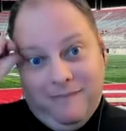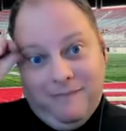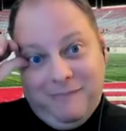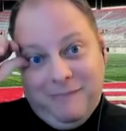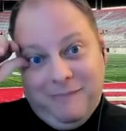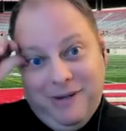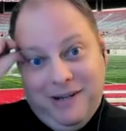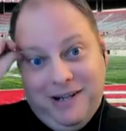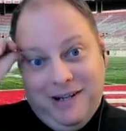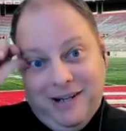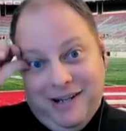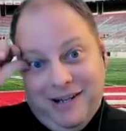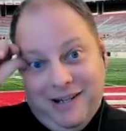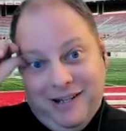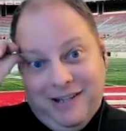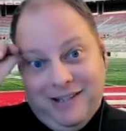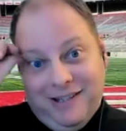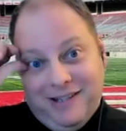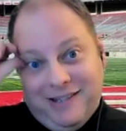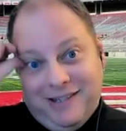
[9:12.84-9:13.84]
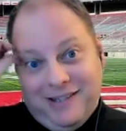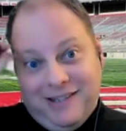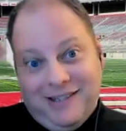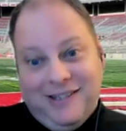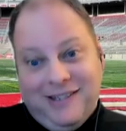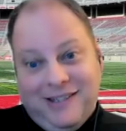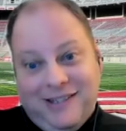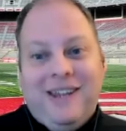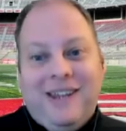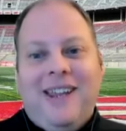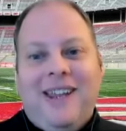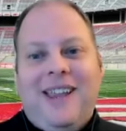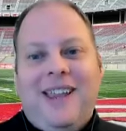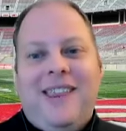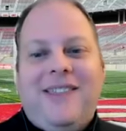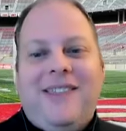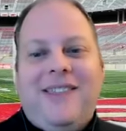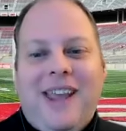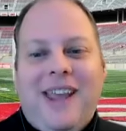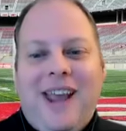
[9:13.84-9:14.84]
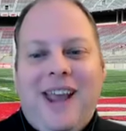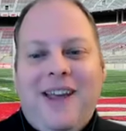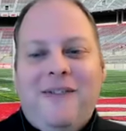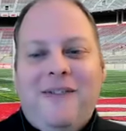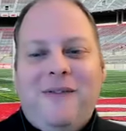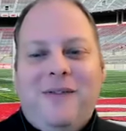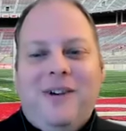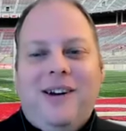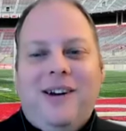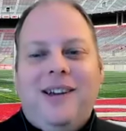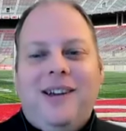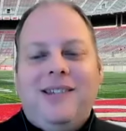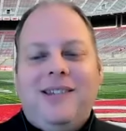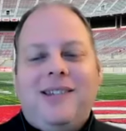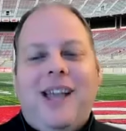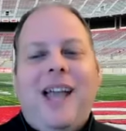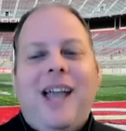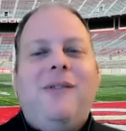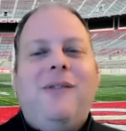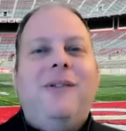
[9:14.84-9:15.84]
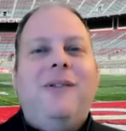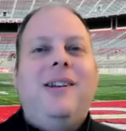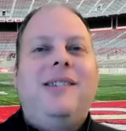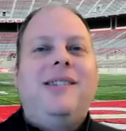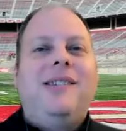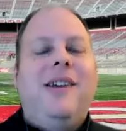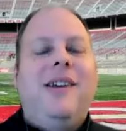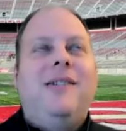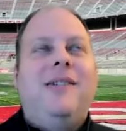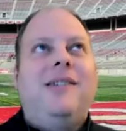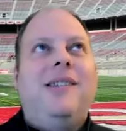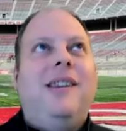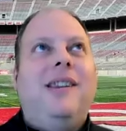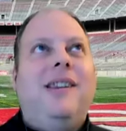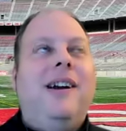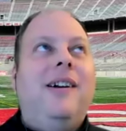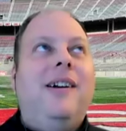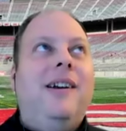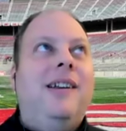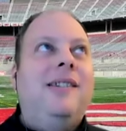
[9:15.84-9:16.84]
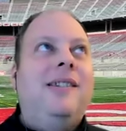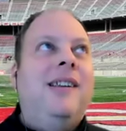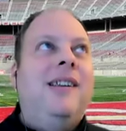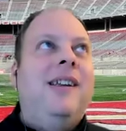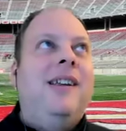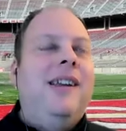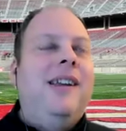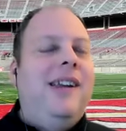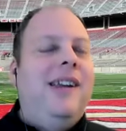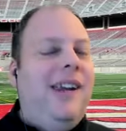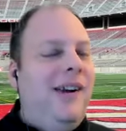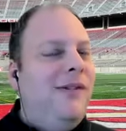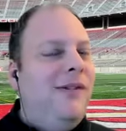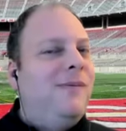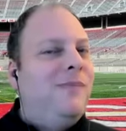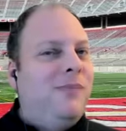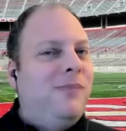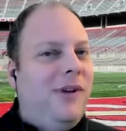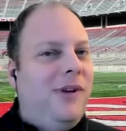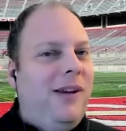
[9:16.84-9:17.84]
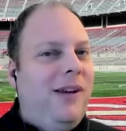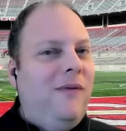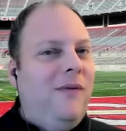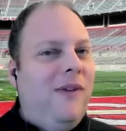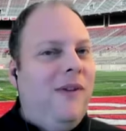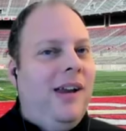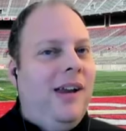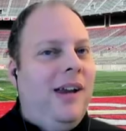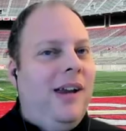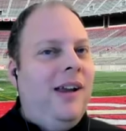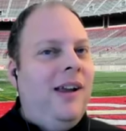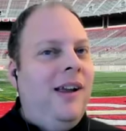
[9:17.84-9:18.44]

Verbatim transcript: because that was I don't want to say it was hilarious. It was pretty funny.